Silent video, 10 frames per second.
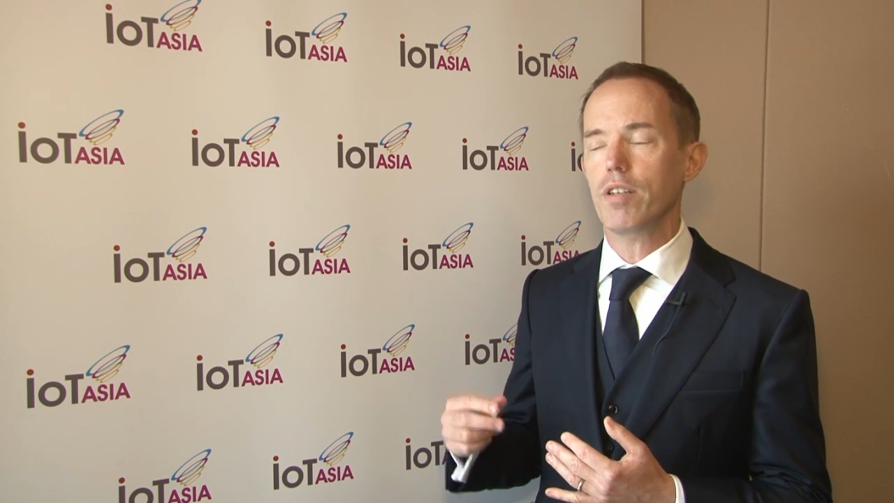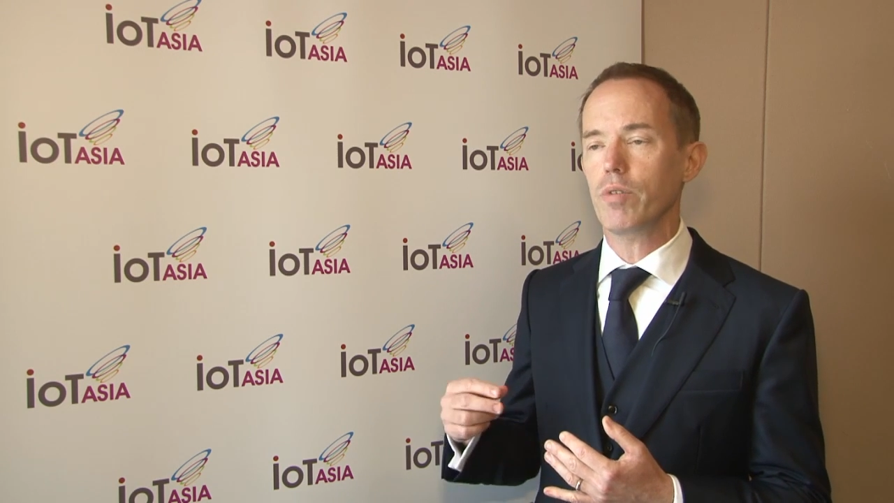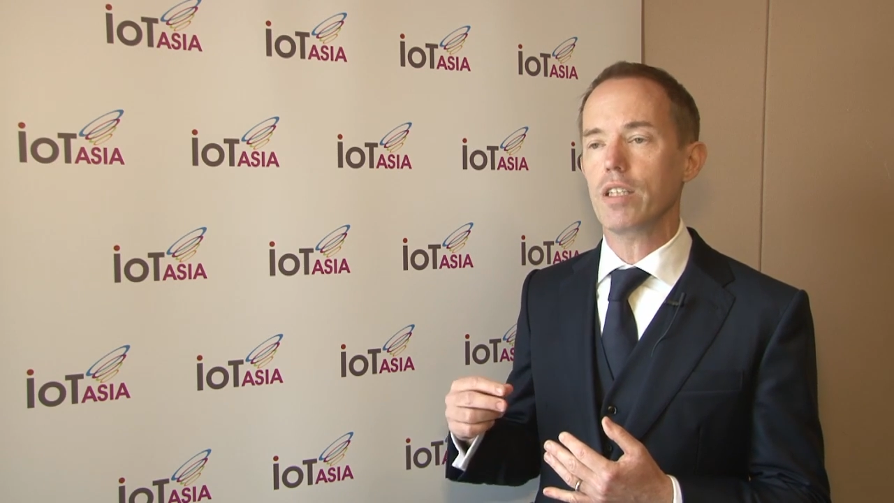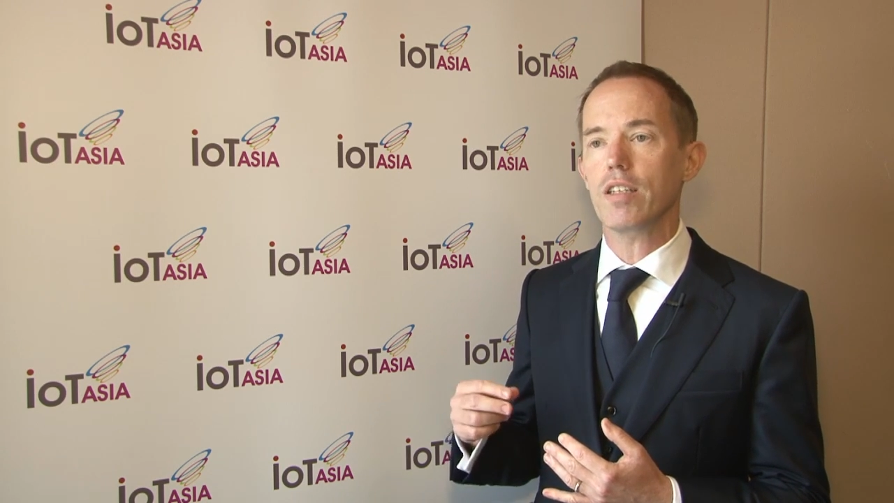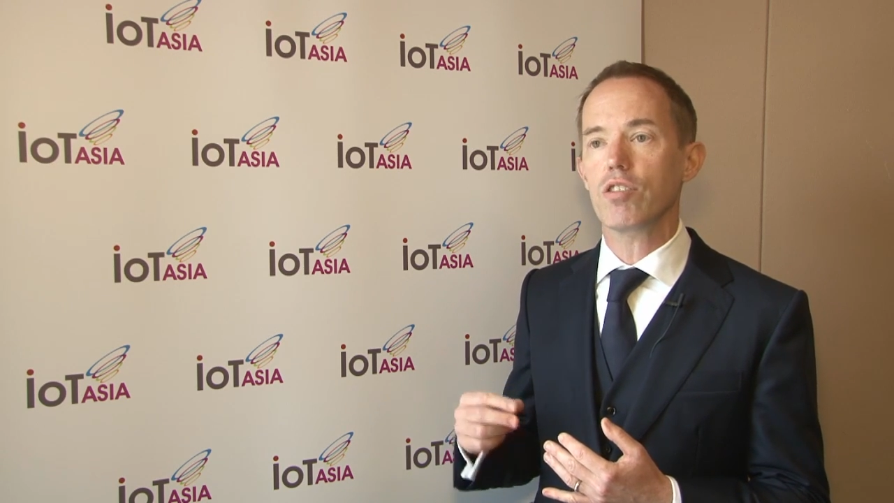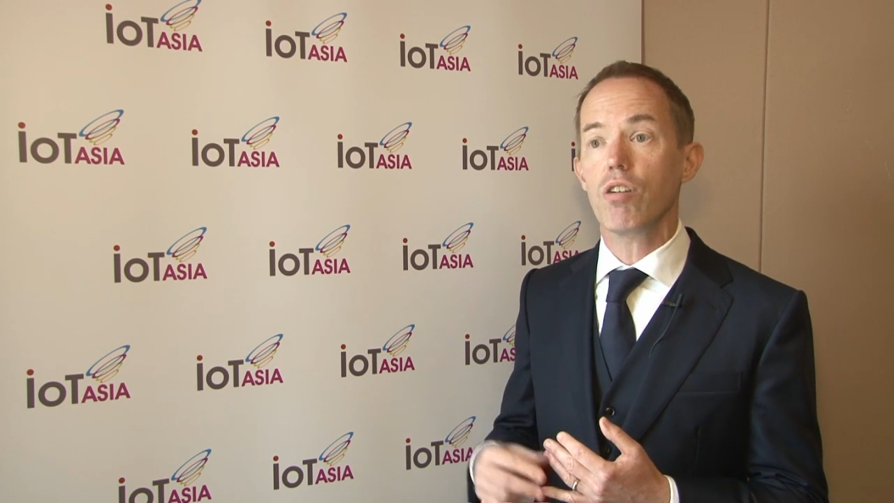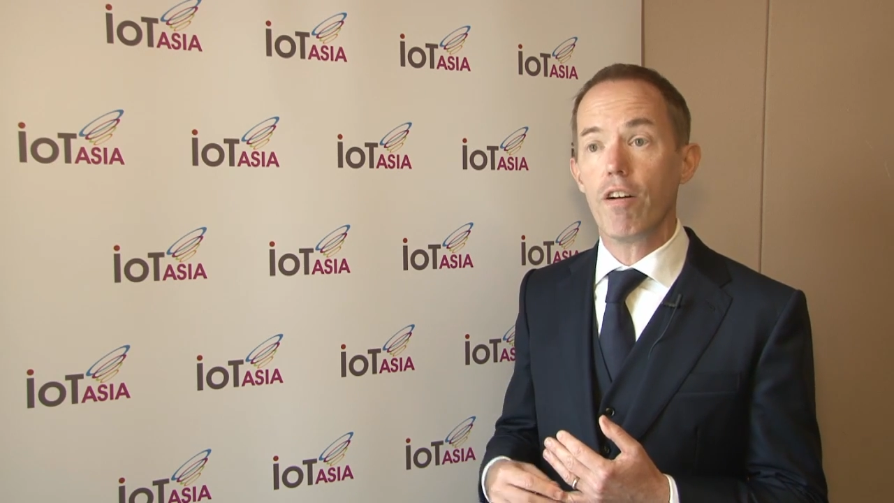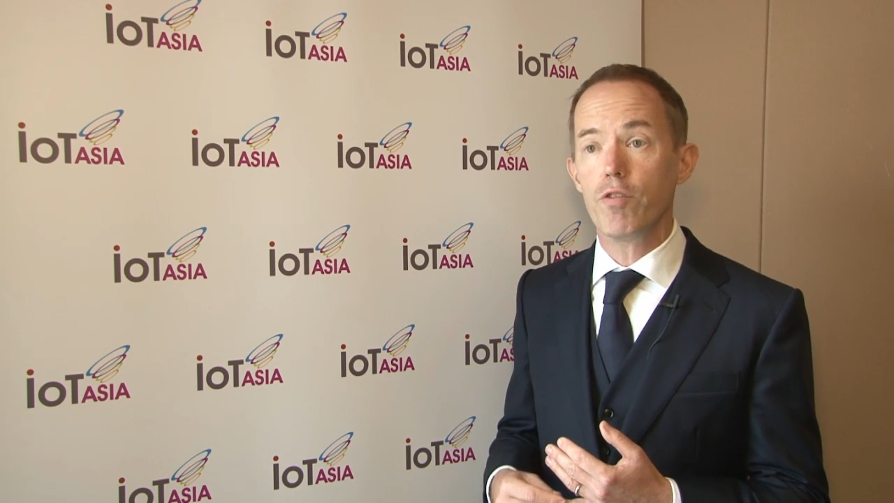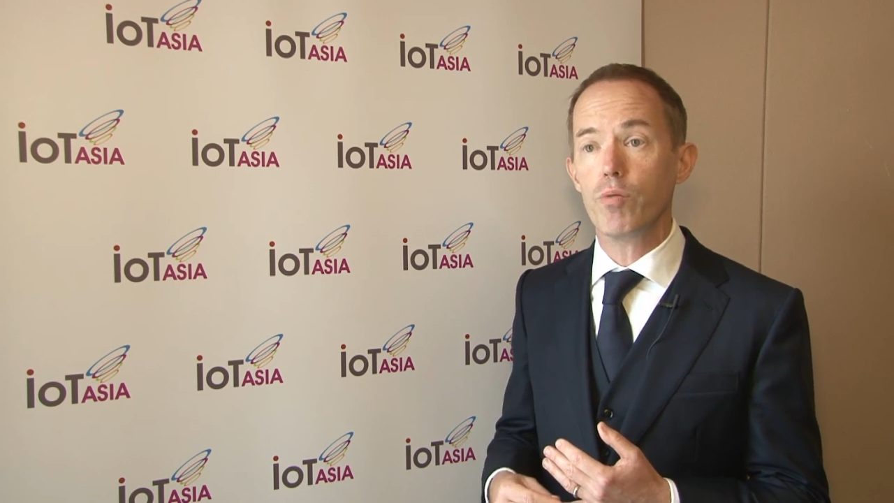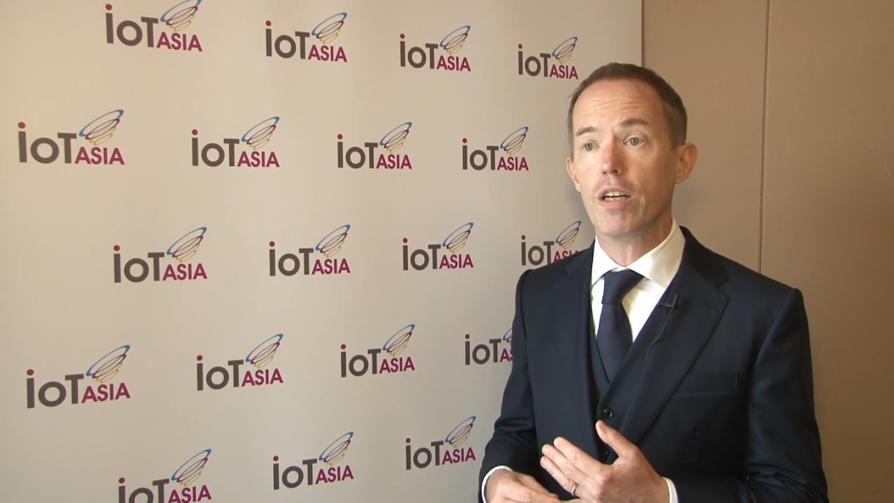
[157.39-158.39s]
with the
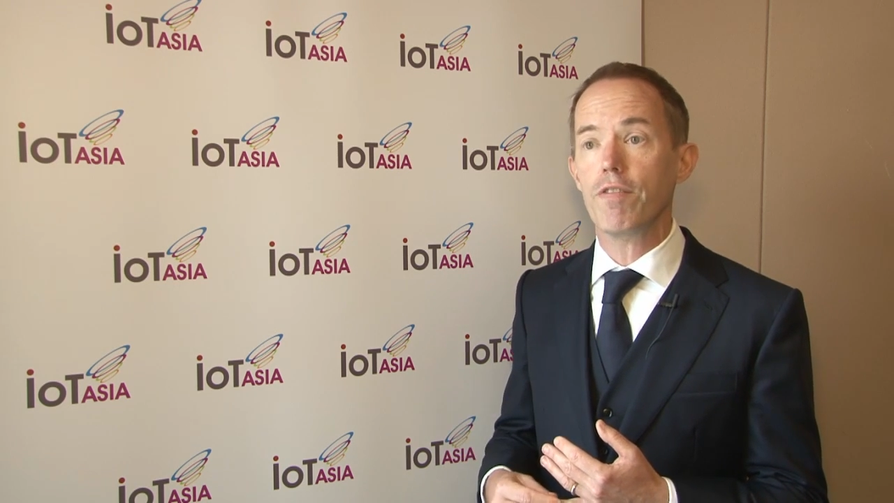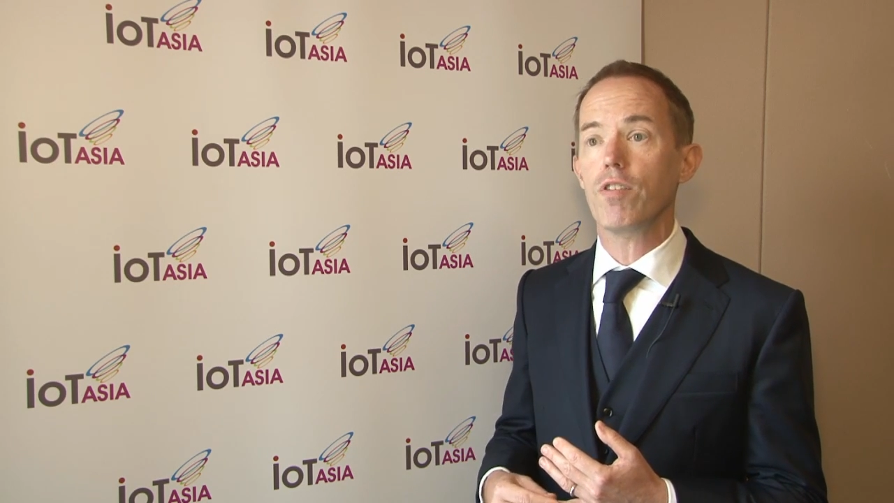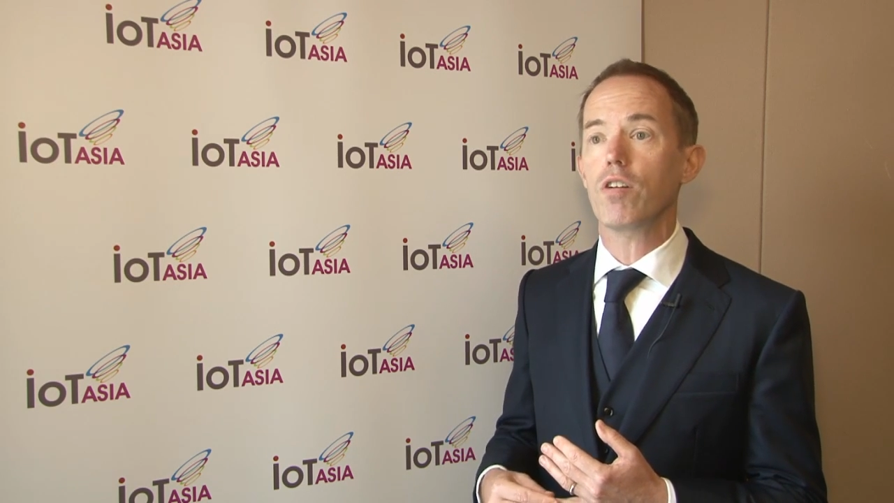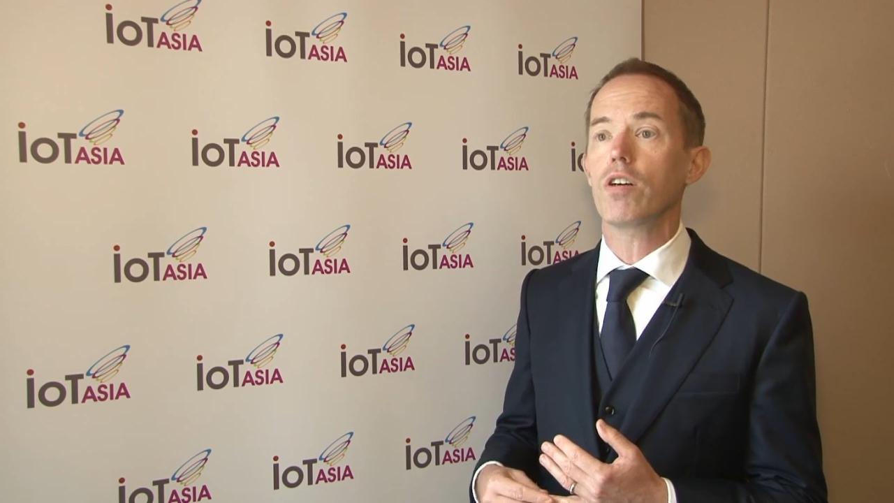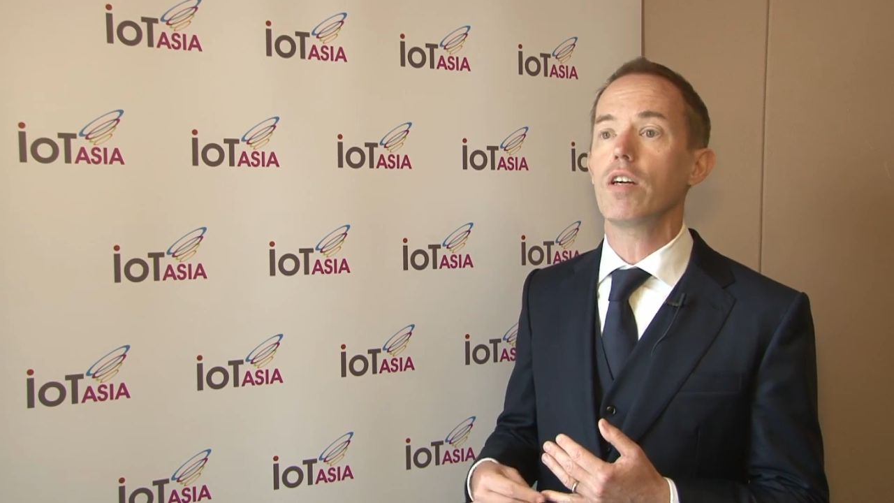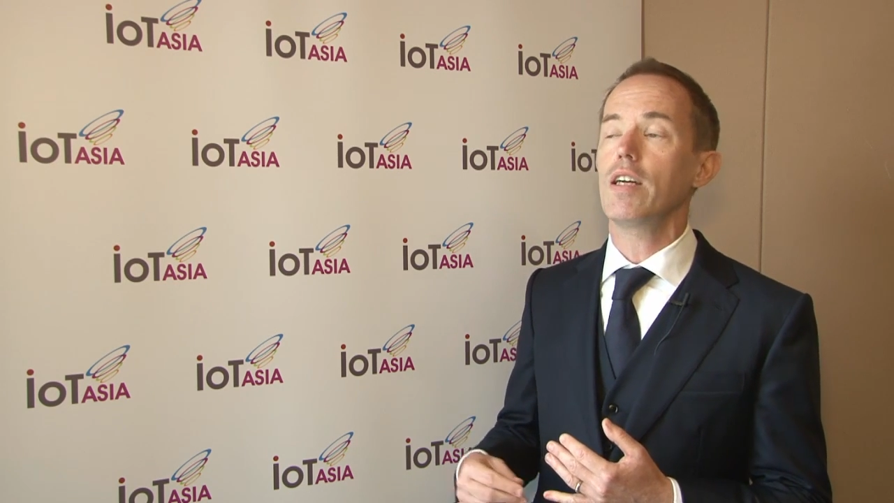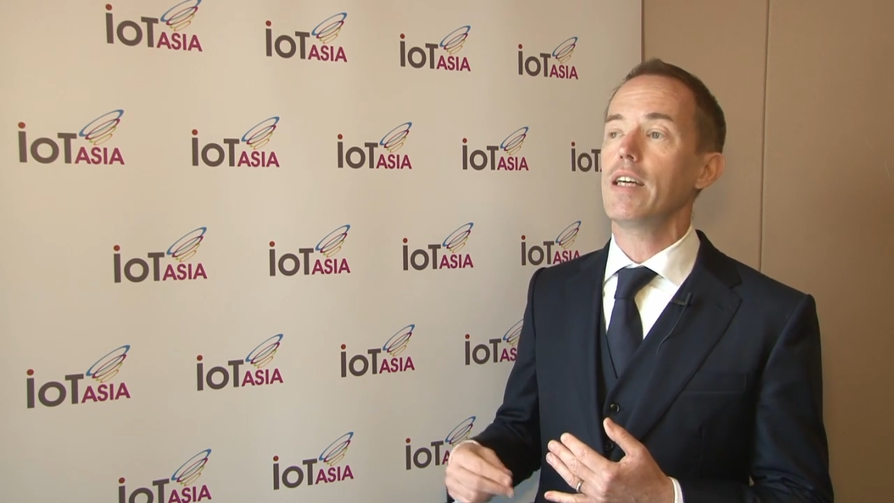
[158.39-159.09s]
software for